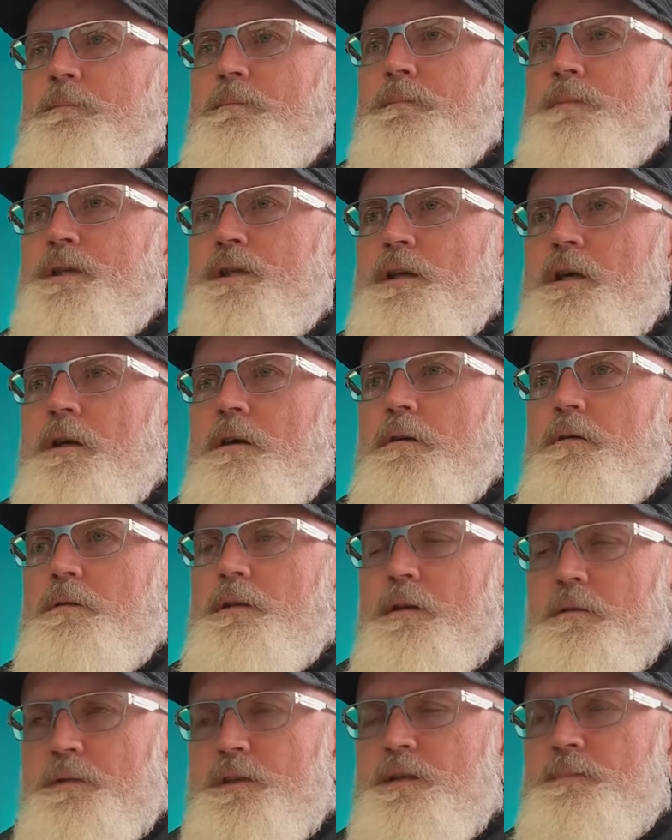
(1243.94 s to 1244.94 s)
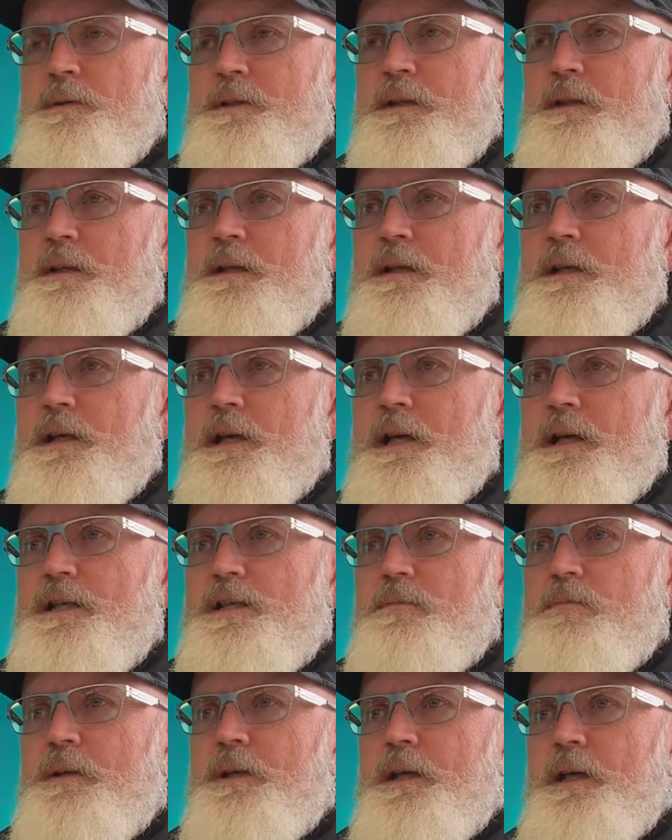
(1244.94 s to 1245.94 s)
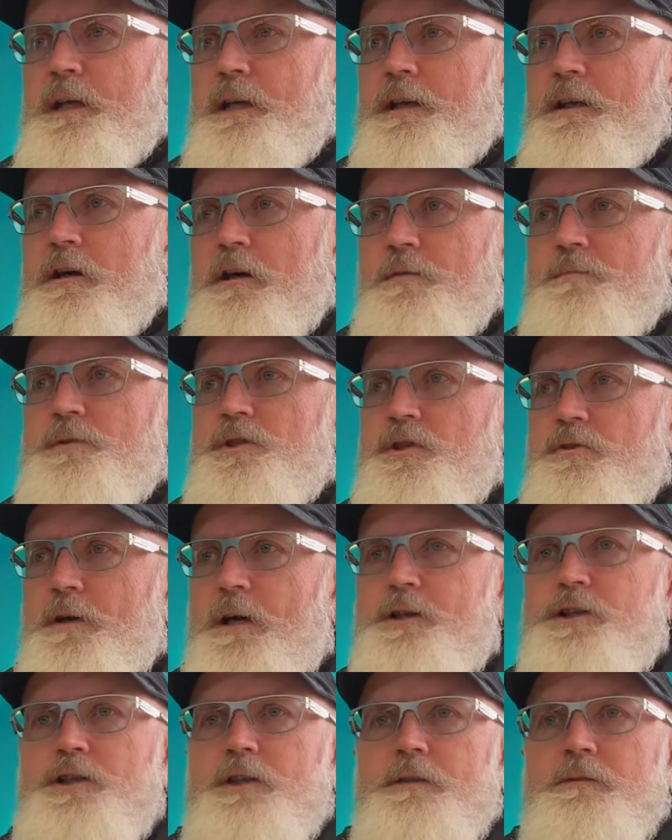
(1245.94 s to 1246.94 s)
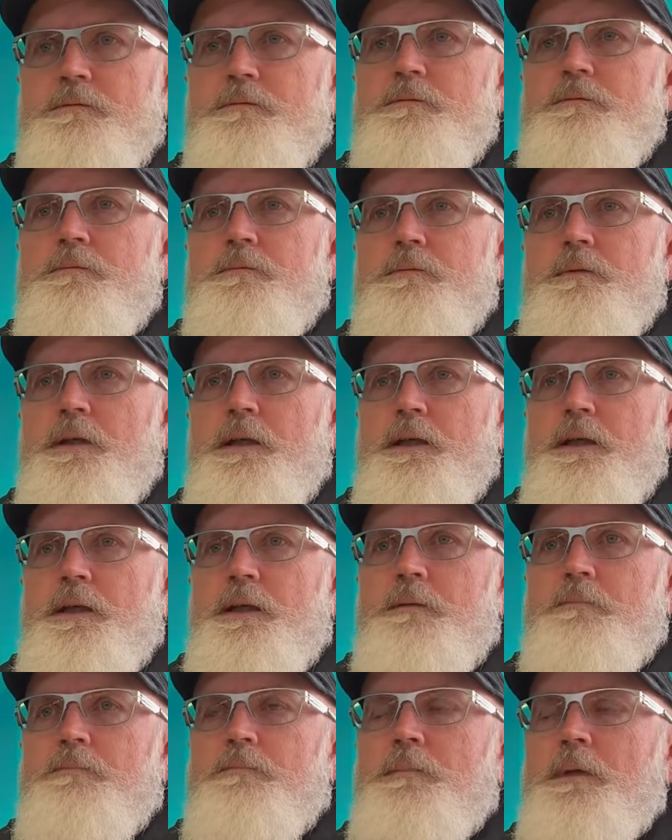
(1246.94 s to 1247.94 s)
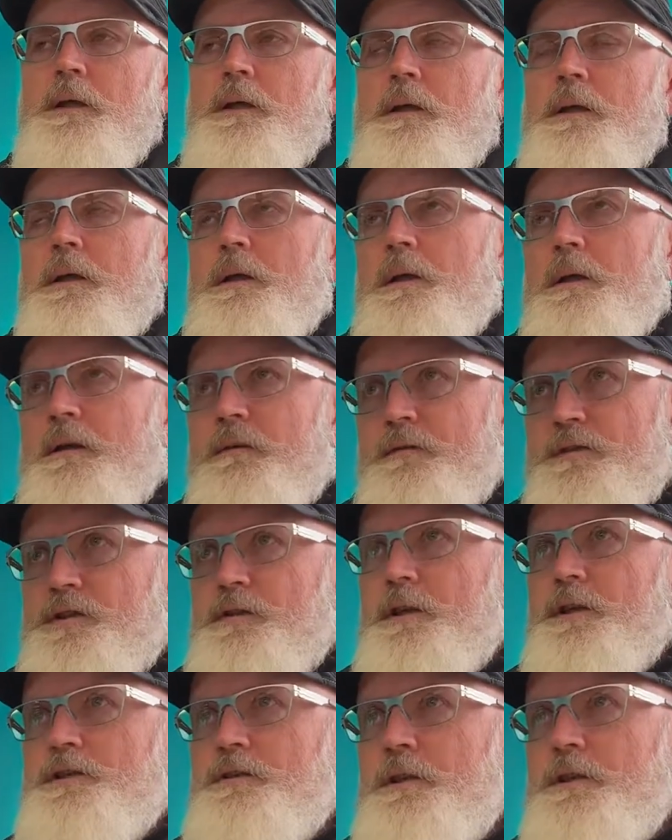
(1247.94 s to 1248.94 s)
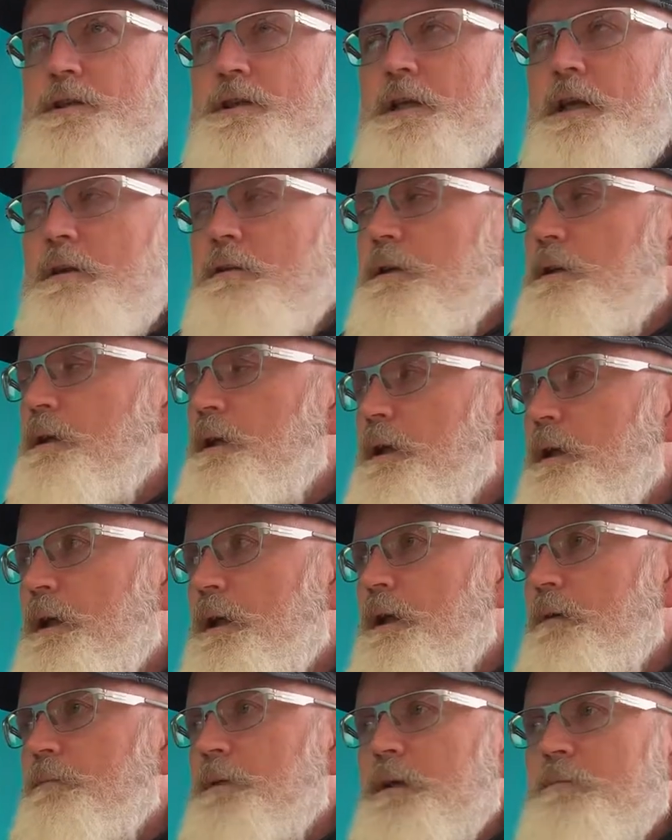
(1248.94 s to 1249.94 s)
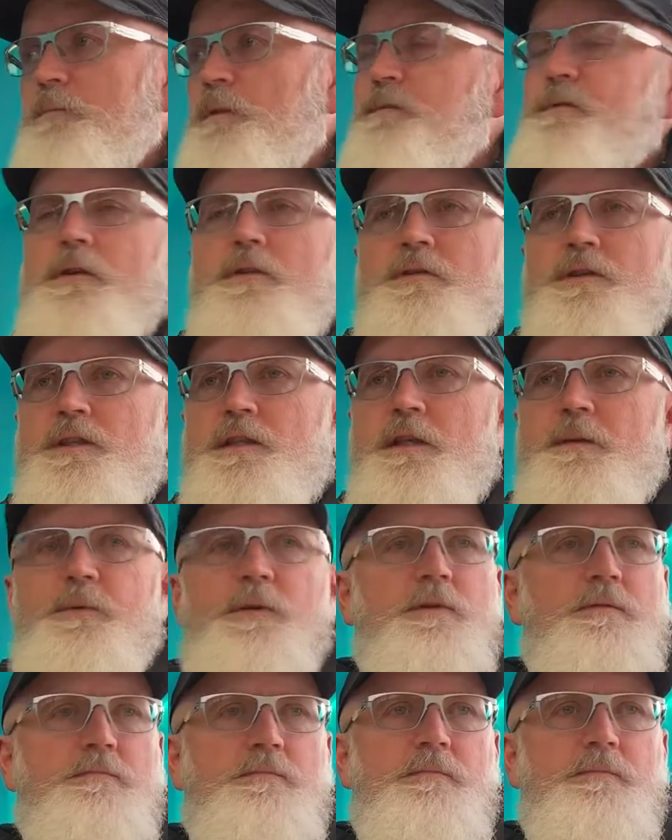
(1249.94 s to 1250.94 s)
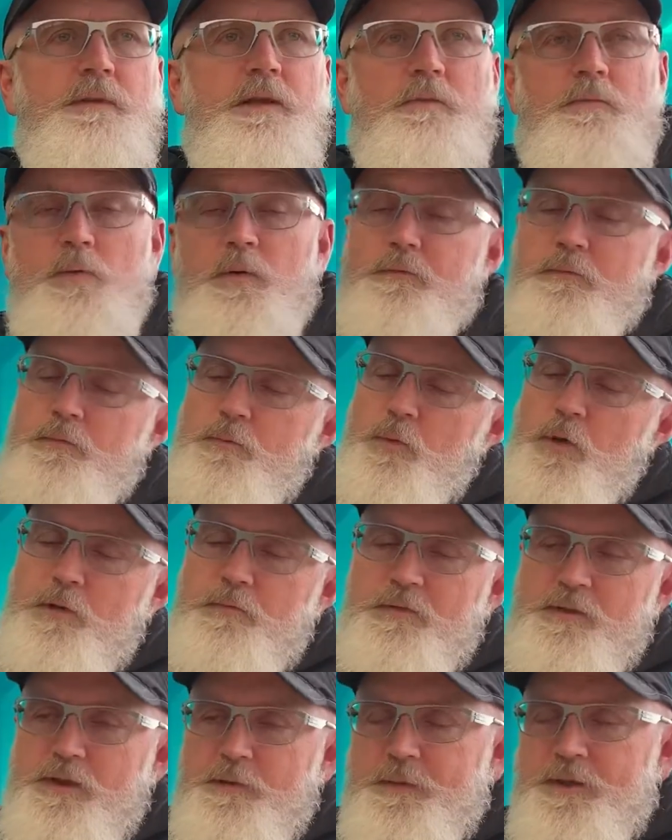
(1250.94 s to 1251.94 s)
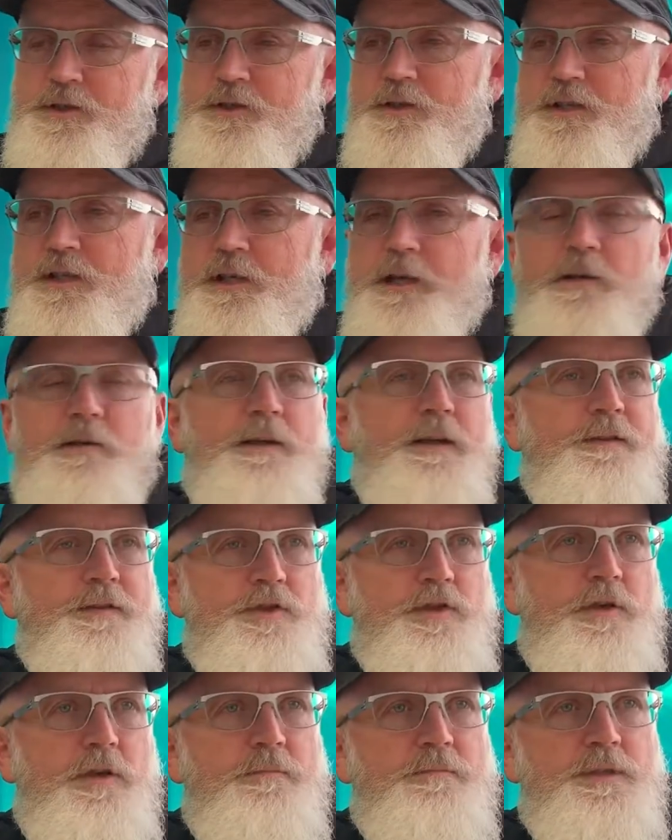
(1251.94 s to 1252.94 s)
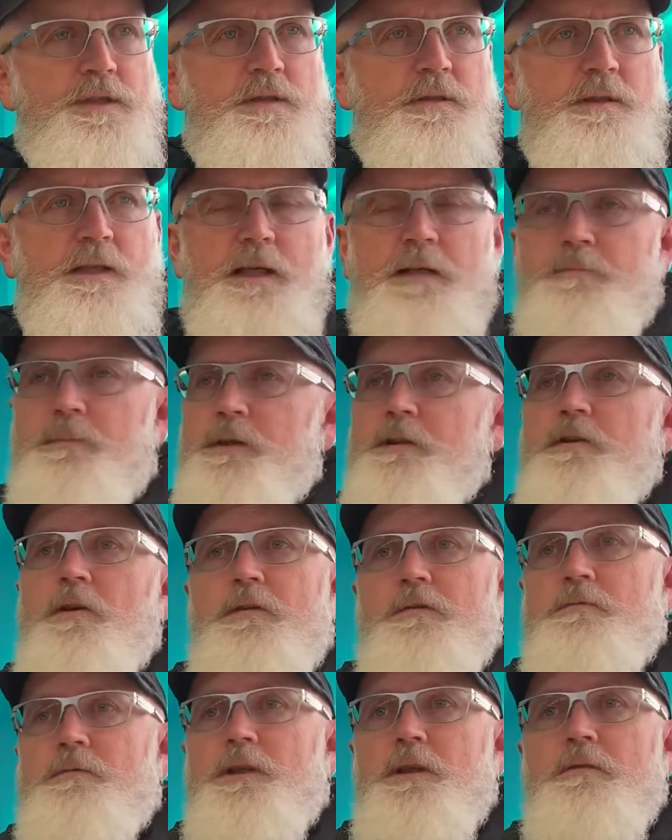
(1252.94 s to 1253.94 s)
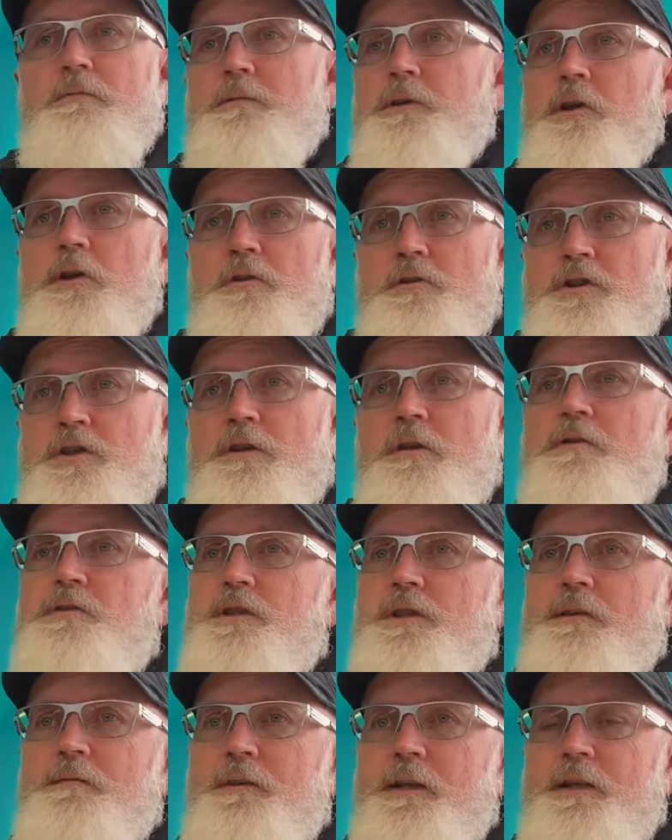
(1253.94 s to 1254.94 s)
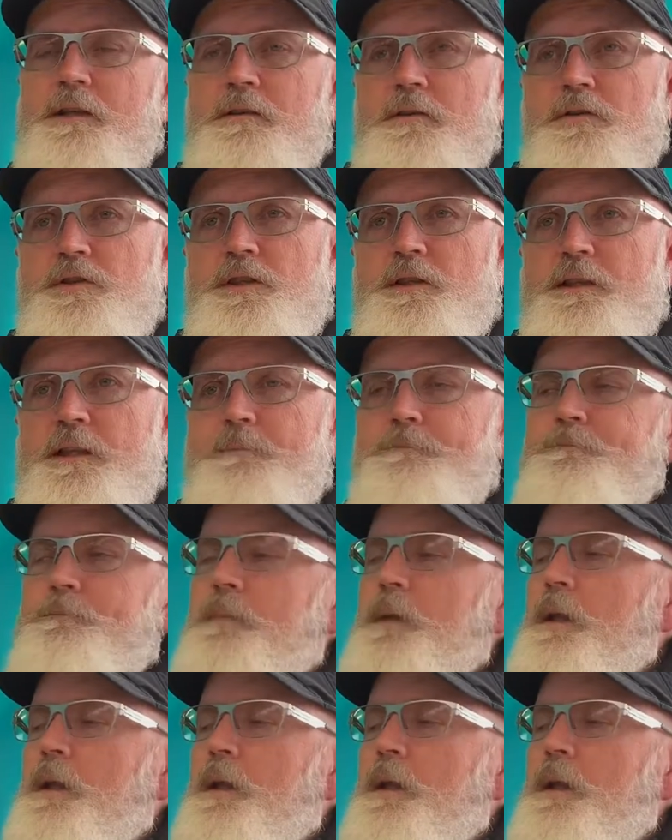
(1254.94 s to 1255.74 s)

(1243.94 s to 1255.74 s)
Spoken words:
So in this particular case we had Home Structure for structural engineering, and we've used them on, worked with them I should say, on other jobs, but not exclusively using them.